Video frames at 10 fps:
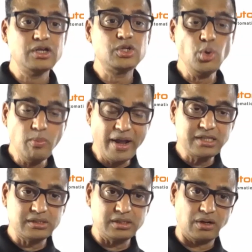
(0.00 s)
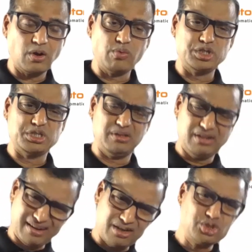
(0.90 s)
tool-based conversation
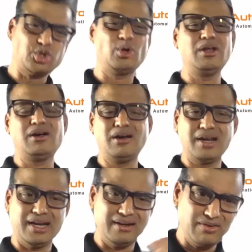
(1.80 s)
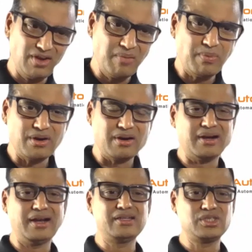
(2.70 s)
like controller and developer and